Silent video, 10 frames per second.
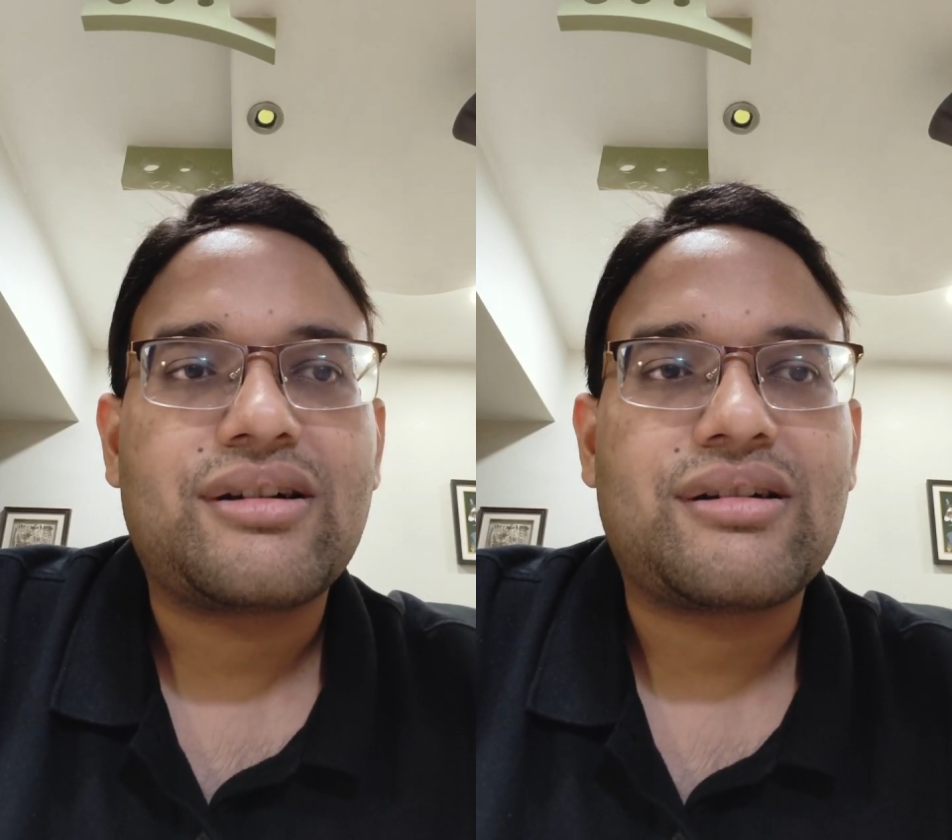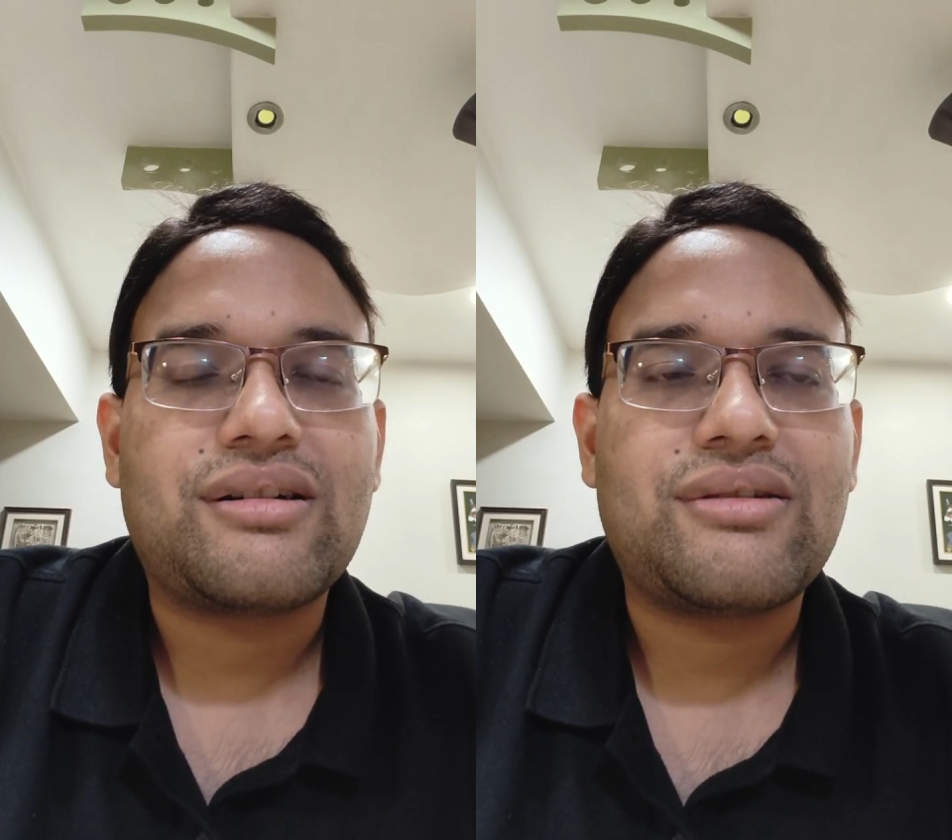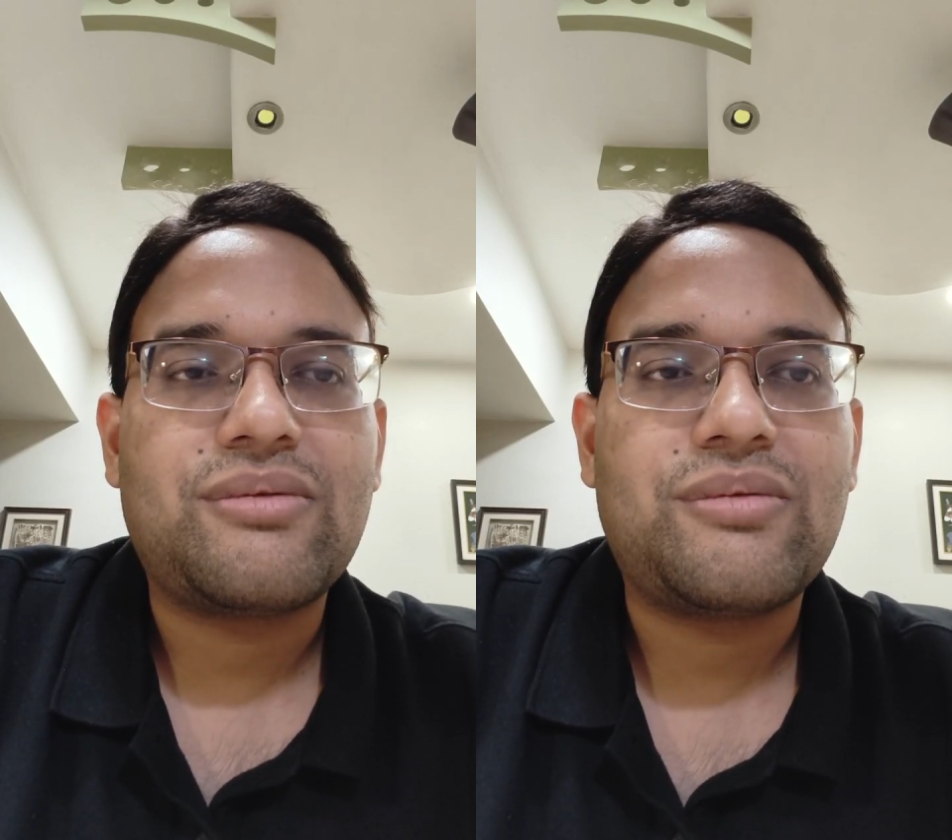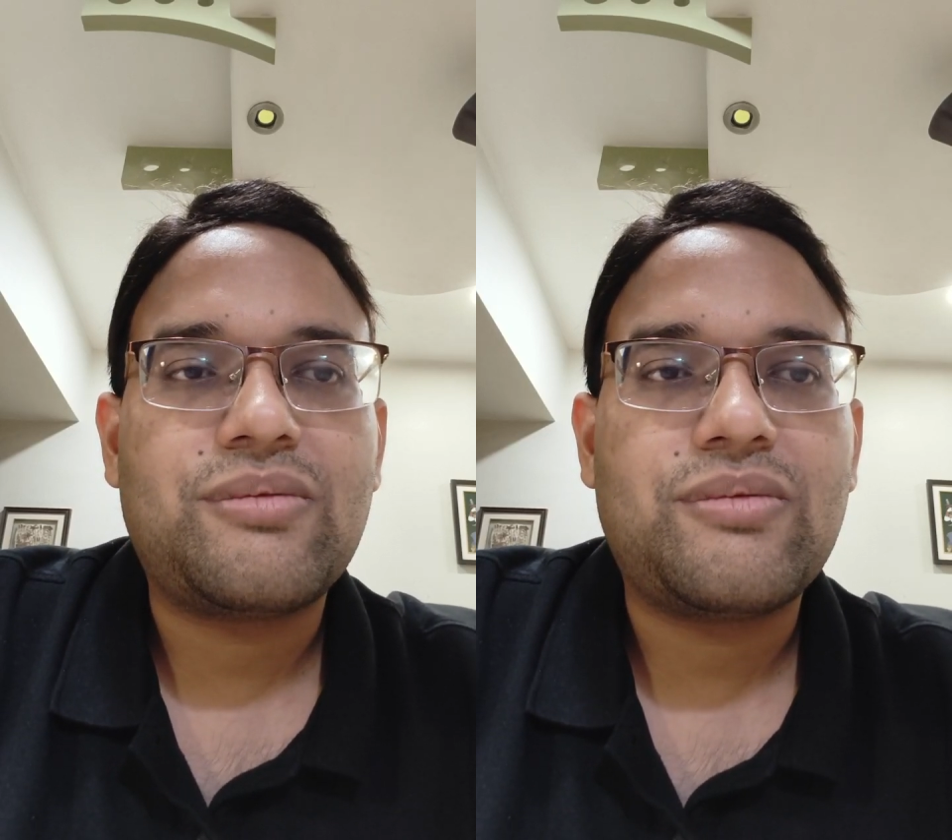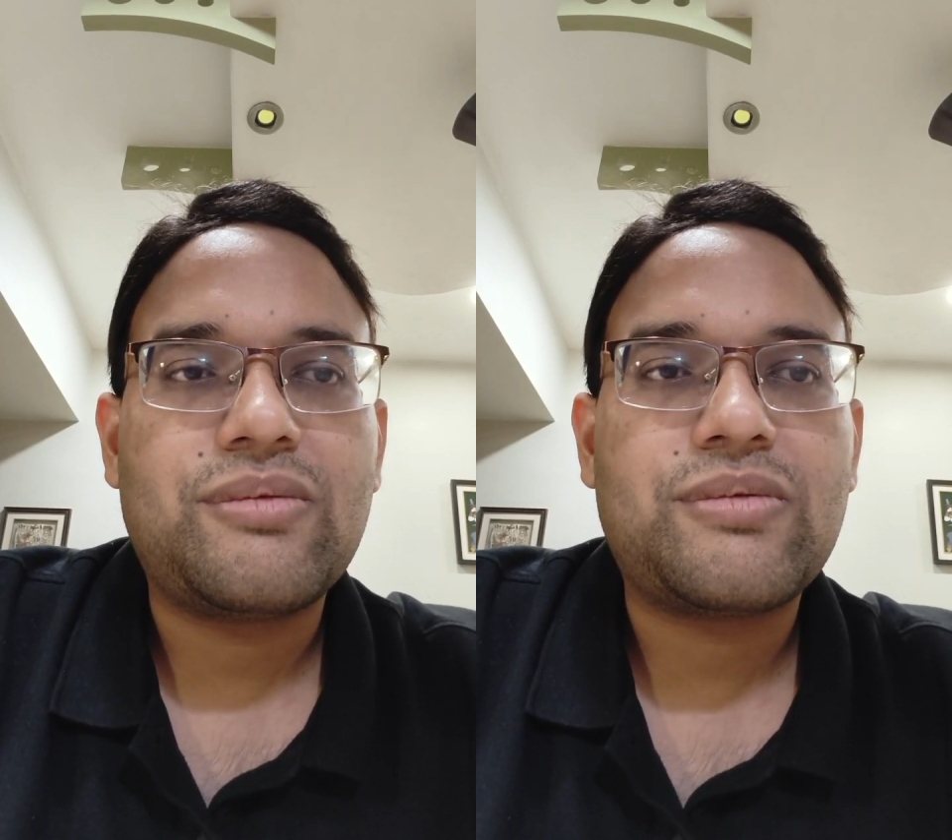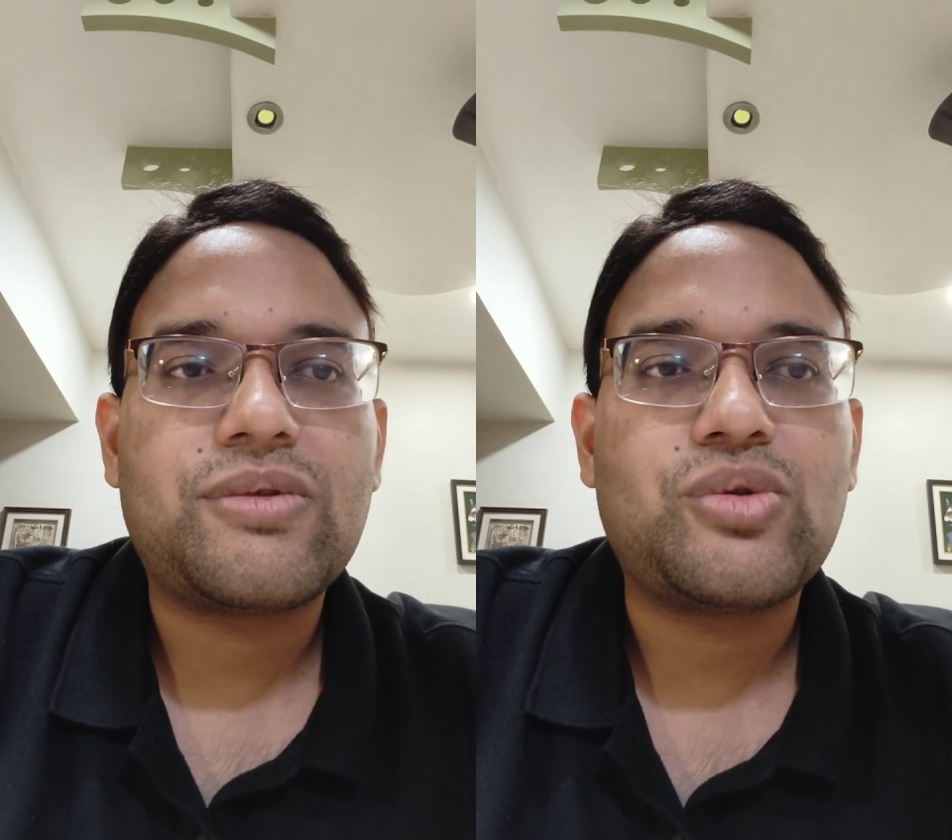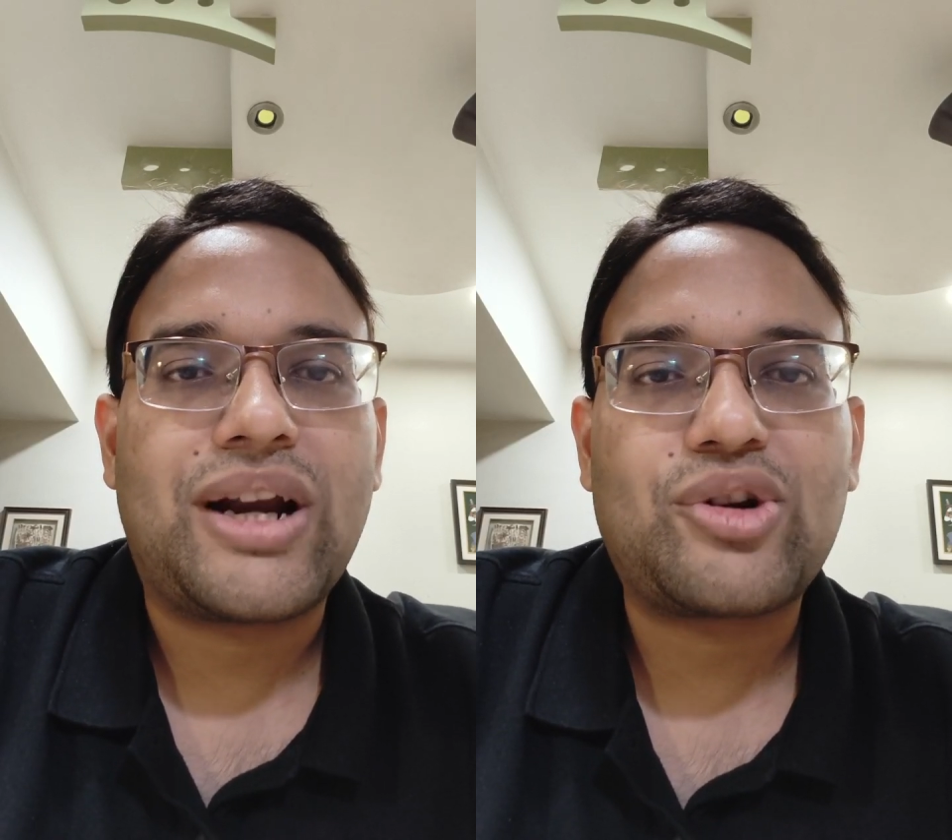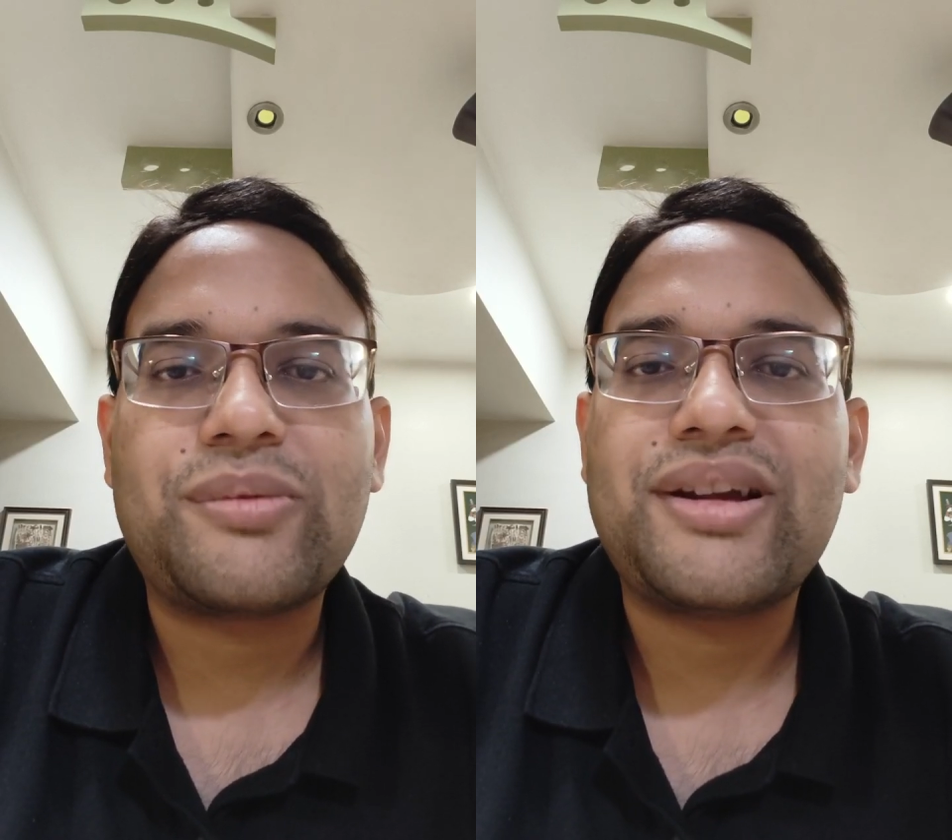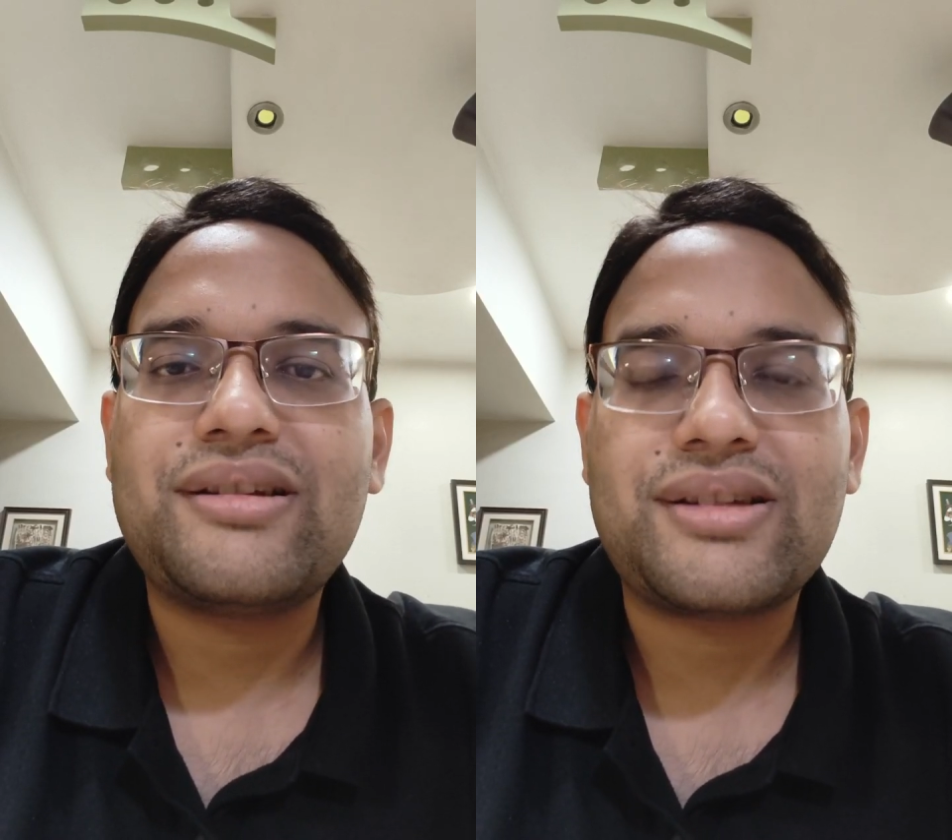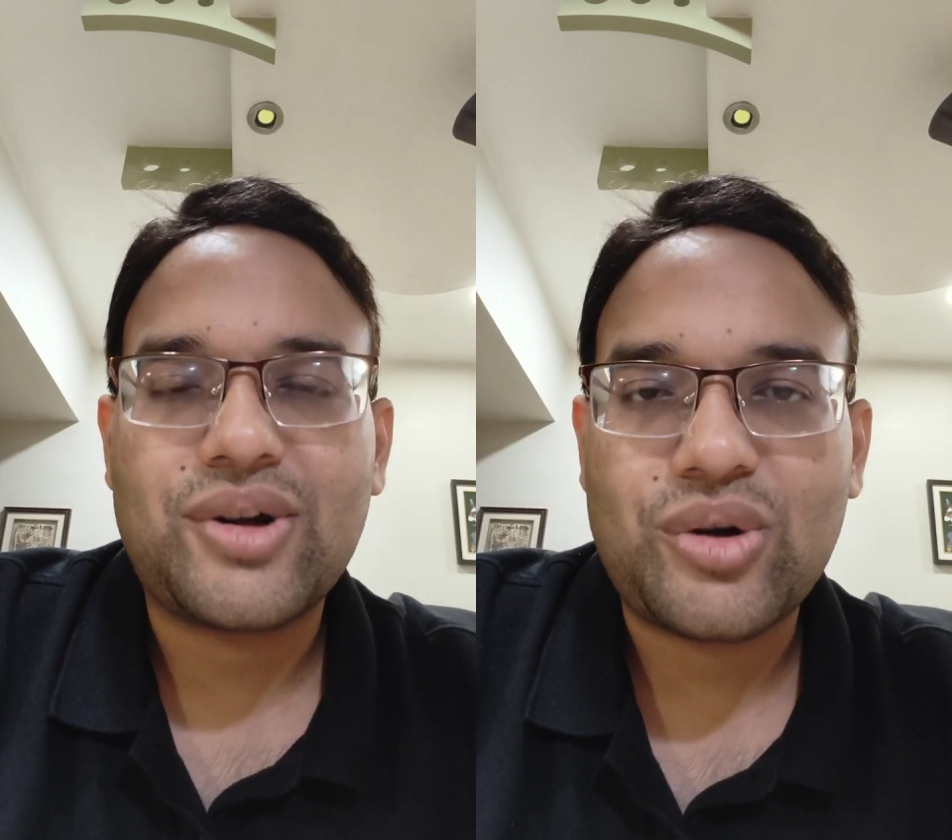You had to
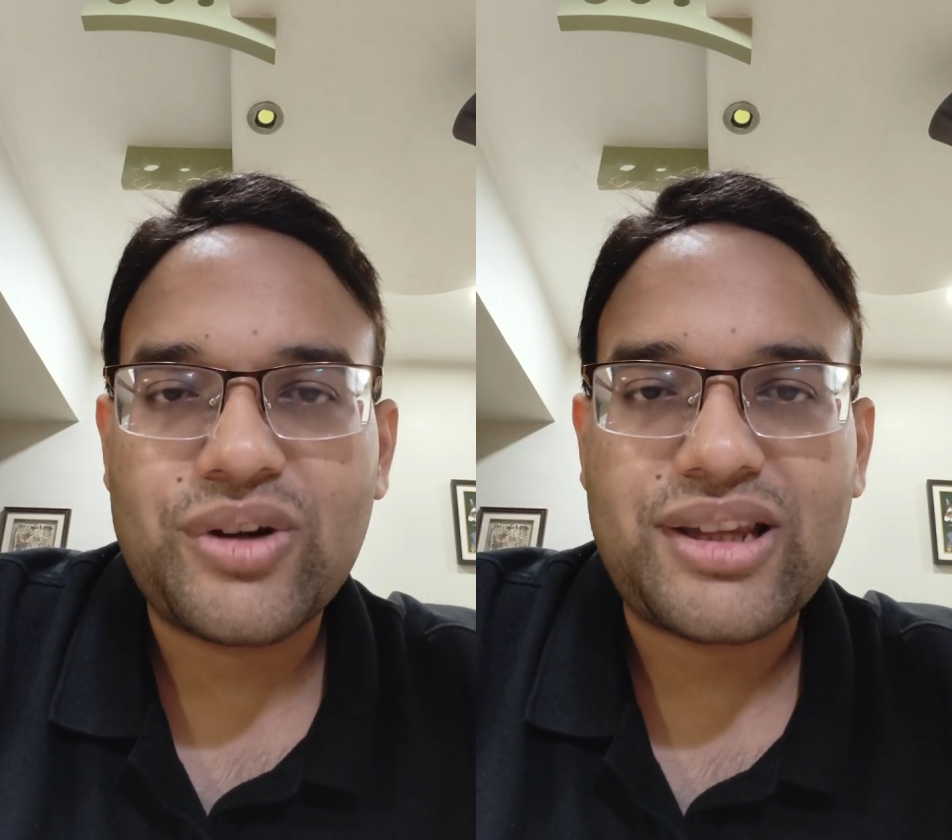be thorough